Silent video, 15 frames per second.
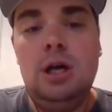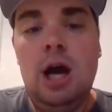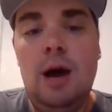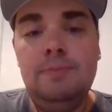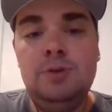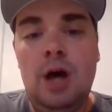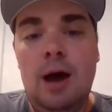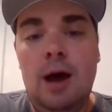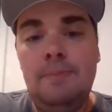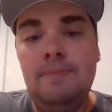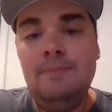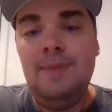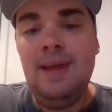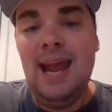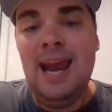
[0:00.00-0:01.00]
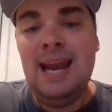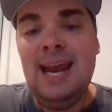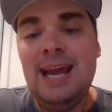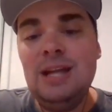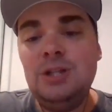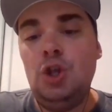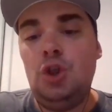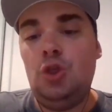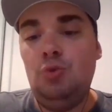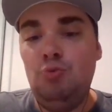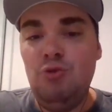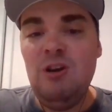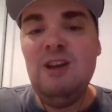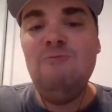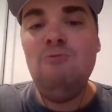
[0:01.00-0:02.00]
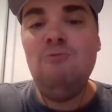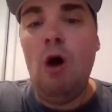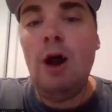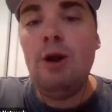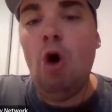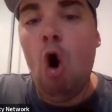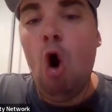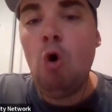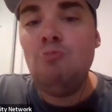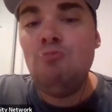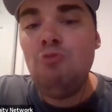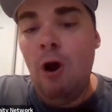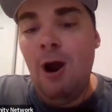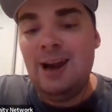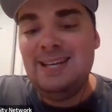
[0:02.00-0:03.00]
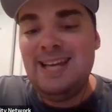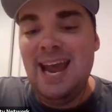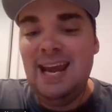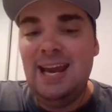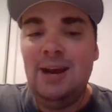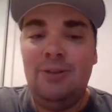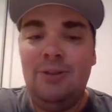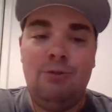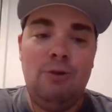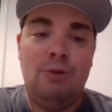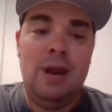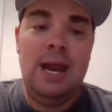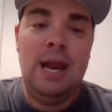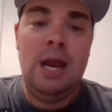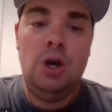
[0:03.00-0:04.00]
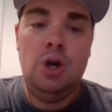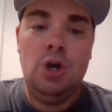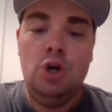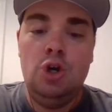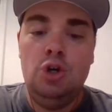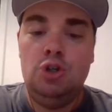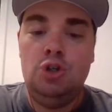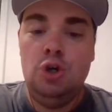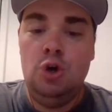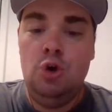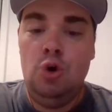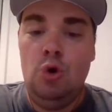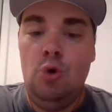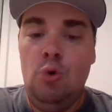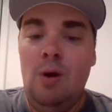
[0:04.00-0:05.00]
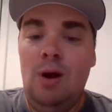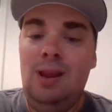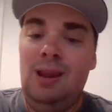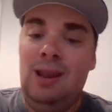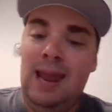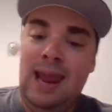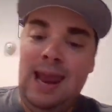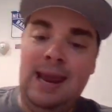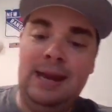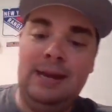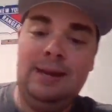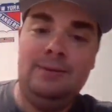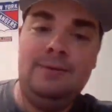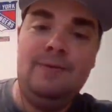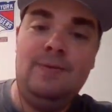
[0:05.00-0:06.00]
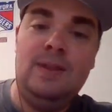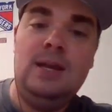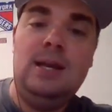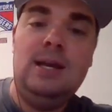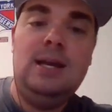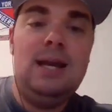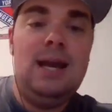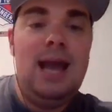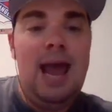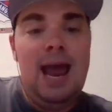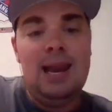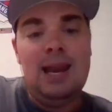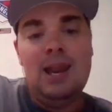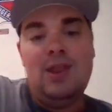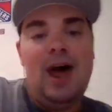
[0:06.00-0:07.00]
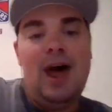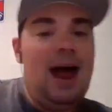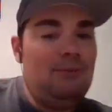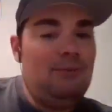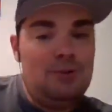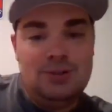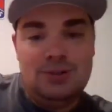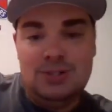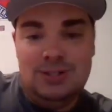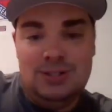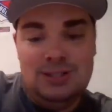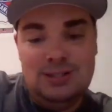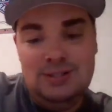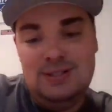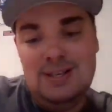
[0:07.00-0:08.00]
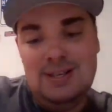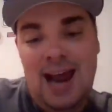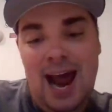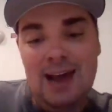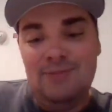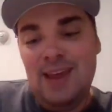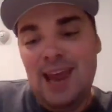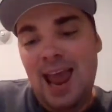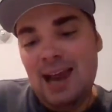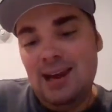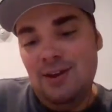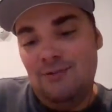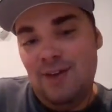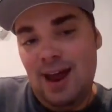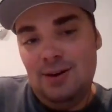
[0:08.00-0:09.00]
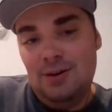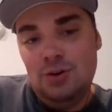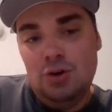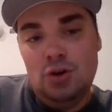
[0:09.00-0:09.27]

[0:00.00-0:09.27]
comes up and hits a 3-run home run, taking a 3-2 lead. And that was not the end of it.